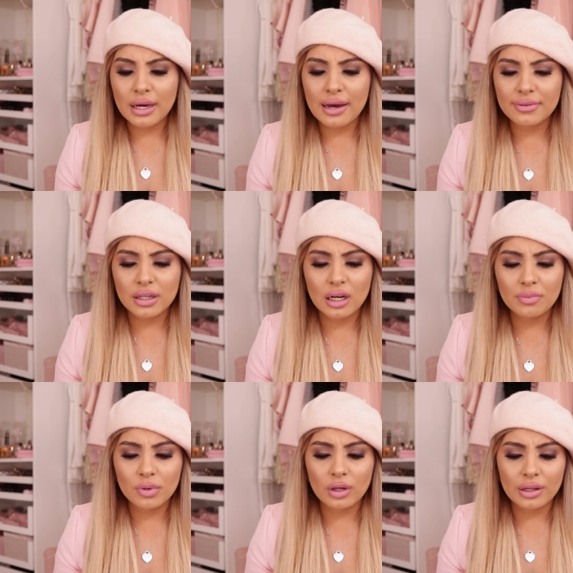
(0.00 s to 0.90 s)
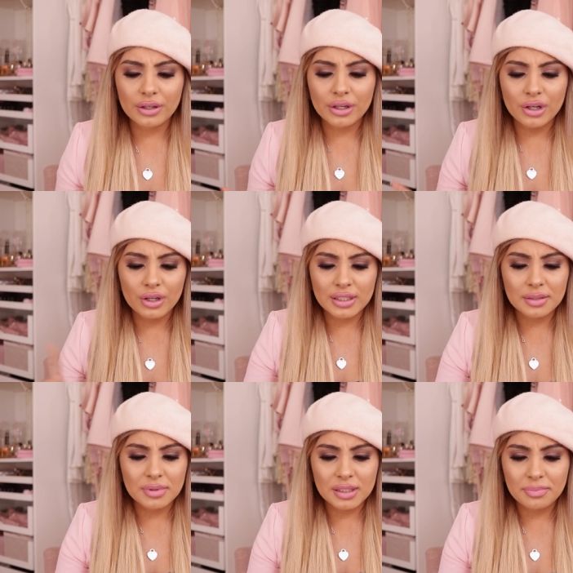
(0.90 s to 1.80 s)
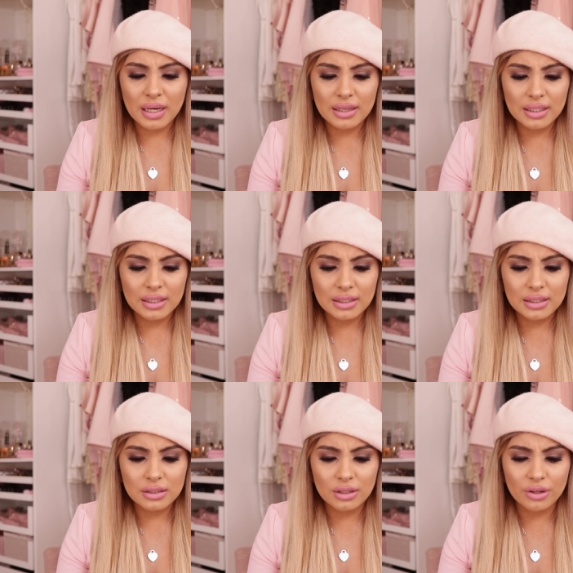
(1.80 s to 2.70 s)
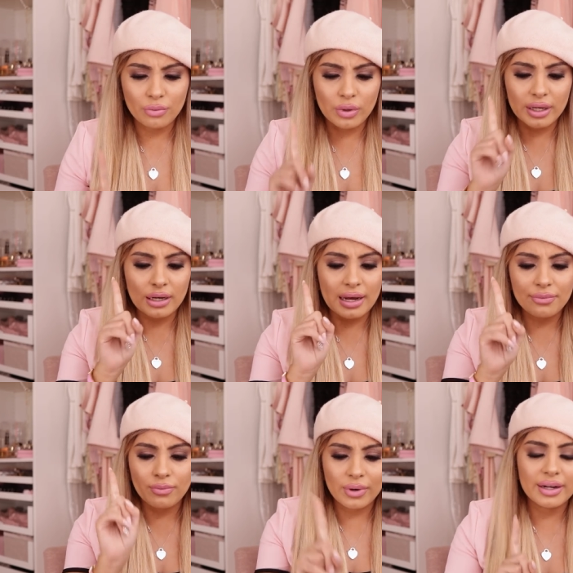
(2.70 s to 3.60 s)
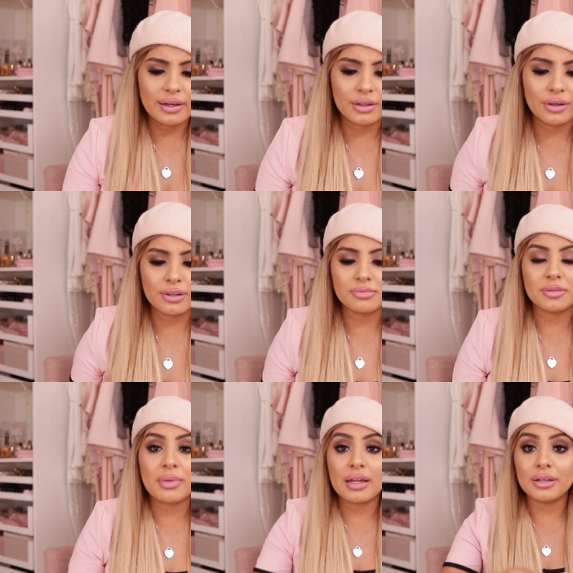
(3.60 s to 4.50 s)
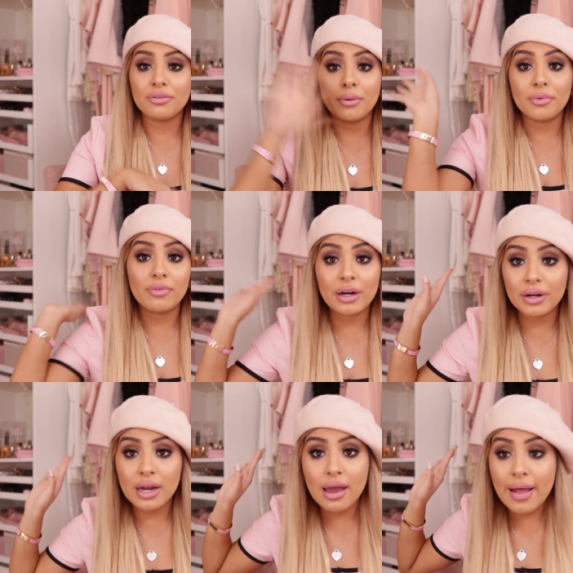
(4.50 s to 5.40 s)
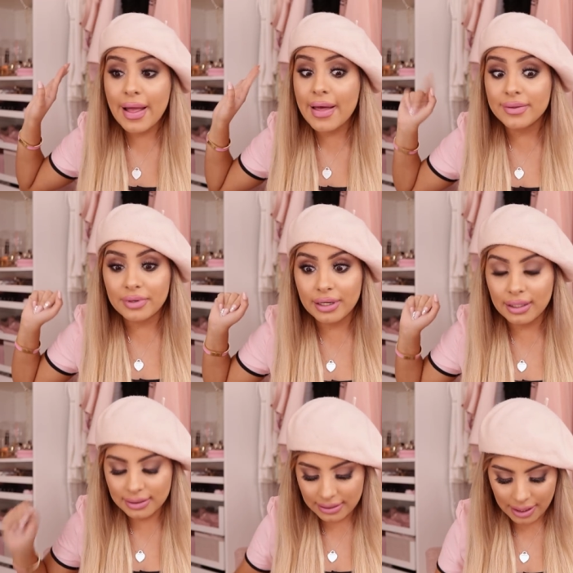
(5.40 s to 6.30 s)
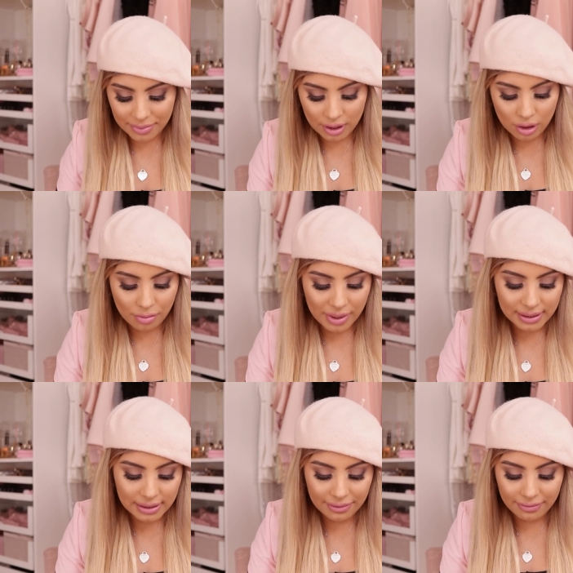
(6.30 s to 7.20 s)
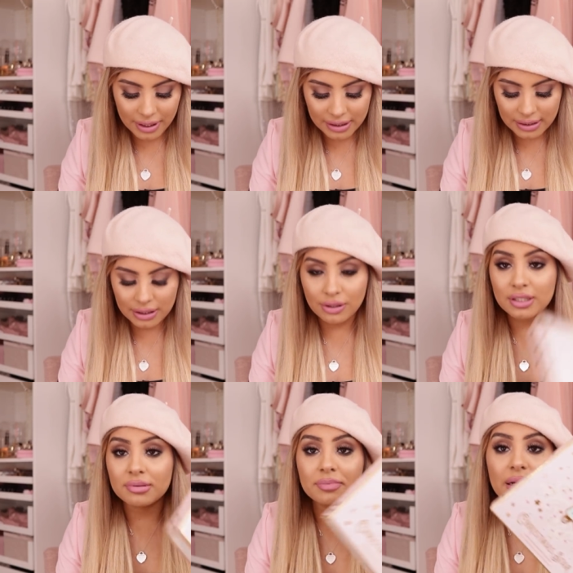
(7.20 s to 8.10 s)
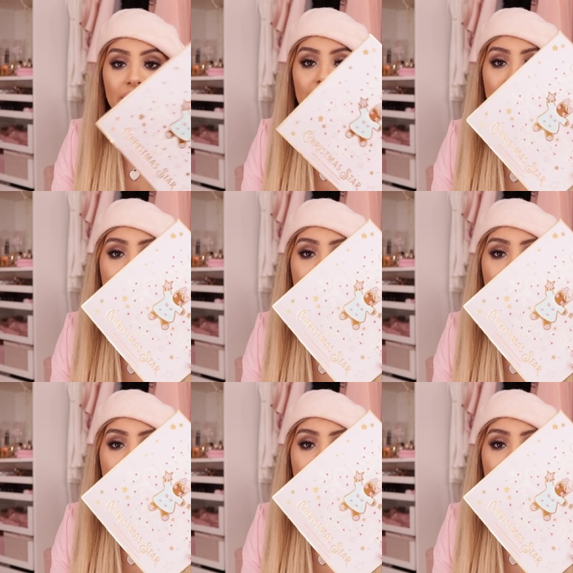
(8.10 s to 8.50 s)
have a couple other Christmas palettes, or one. I have one other Christmas palette from a very, very long time ago, but the first Christmas palette I